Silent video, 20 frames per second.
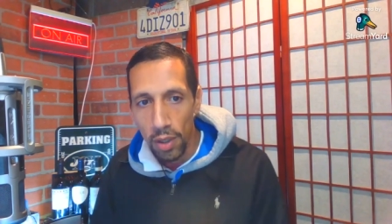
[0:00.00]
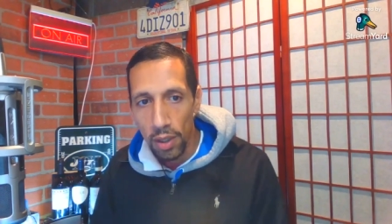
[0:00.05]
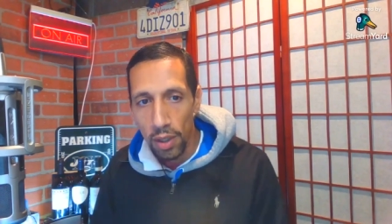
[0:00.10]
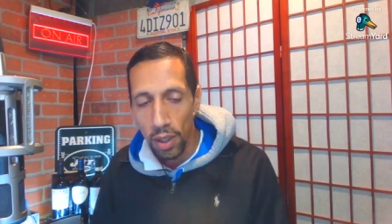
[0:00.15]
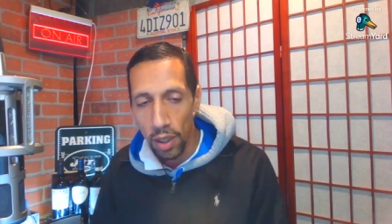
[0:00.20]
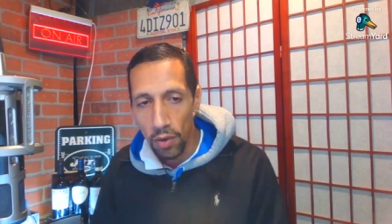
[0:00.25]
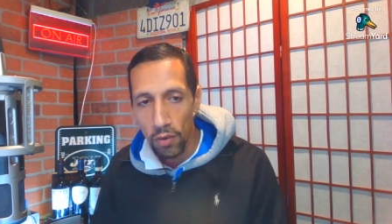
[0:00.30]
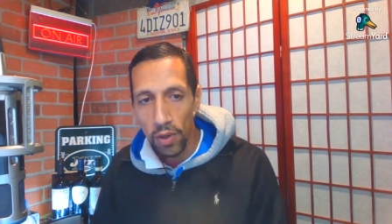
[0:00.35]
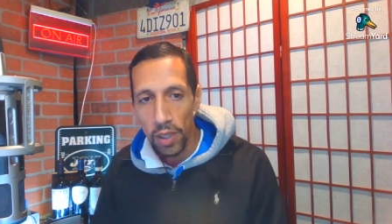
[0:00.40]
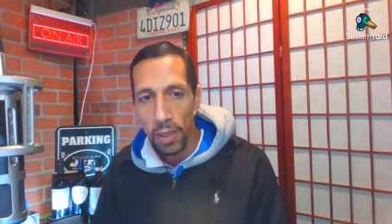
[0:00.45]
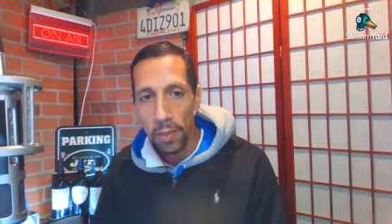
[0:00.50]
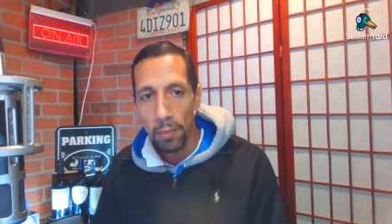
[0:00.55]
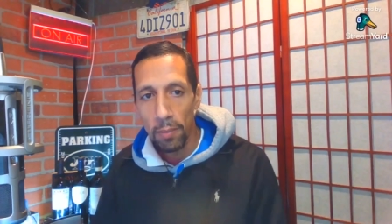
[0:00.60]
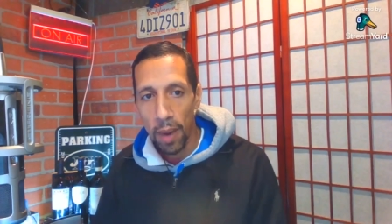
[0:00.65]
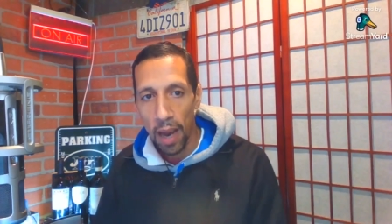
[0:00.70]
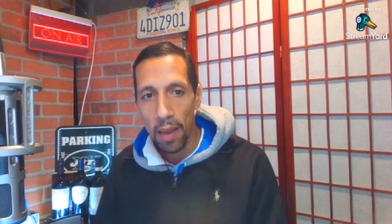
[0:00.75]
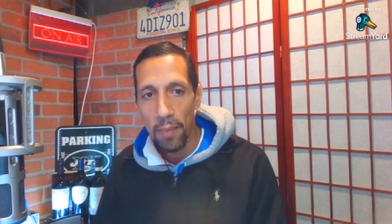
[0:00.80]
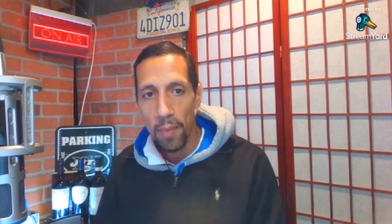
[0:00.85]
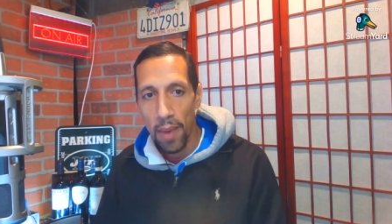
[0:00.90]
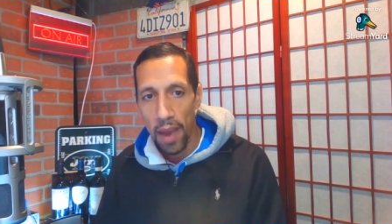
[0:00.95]
literally
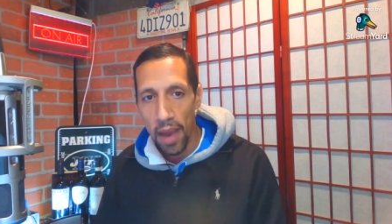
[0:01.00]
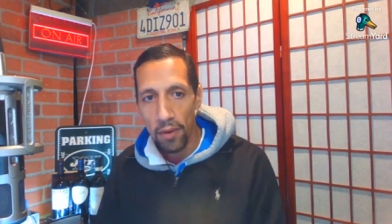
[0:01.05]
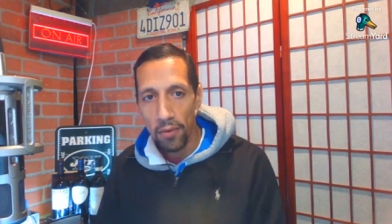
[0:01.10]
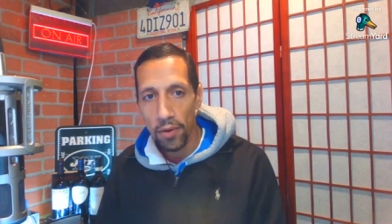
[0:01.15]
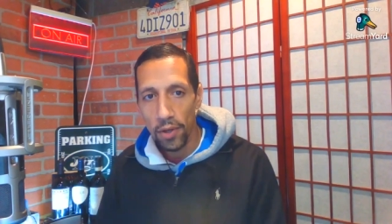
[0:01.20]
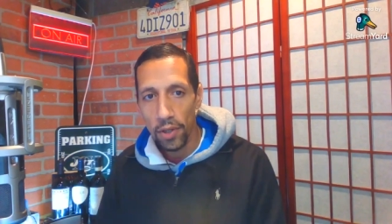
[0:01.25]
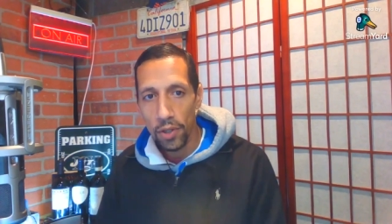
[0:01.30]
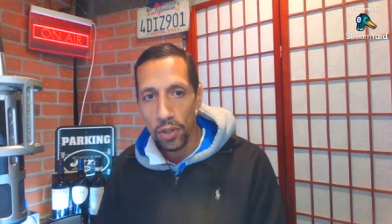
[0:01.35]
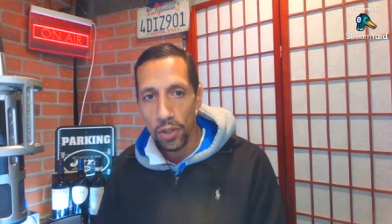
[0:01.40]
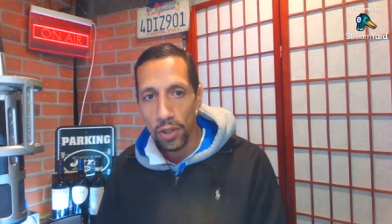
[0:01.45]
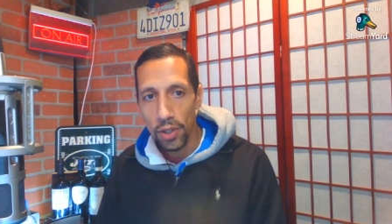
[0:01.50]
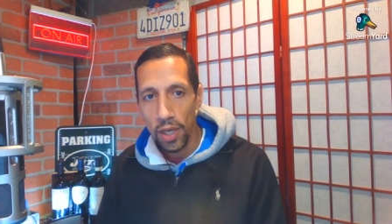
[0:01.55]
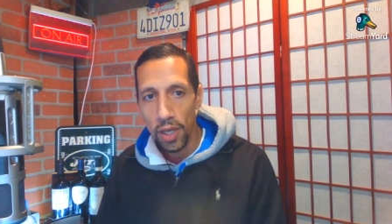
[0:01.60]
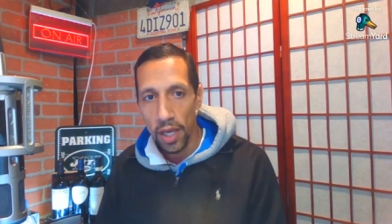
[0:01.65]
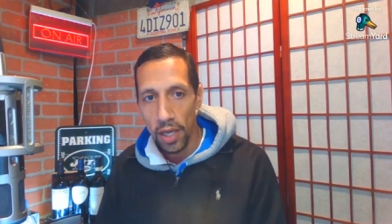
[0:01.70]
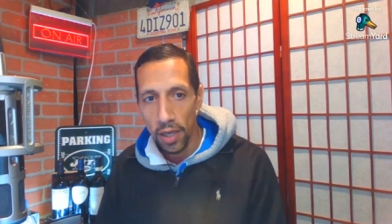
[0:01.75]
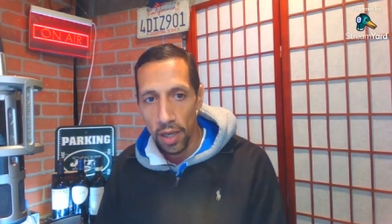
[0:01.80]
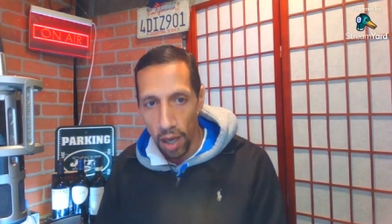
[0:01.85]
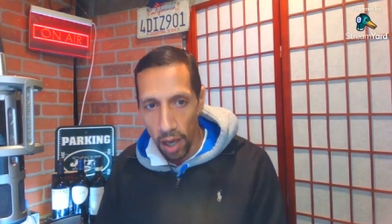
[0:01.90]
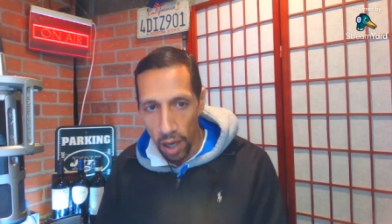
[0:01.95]
by marriage
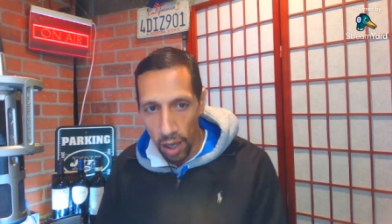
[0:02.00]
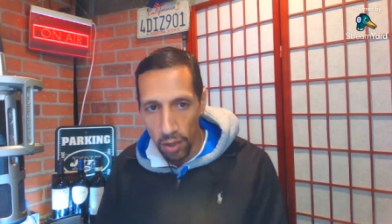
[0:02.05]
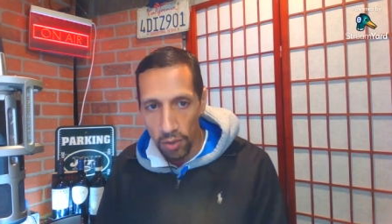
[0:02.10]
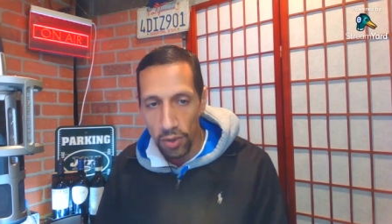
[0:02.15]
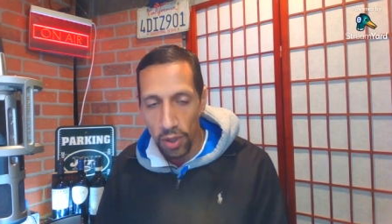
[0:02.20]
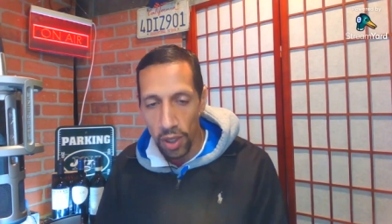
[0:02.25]
and else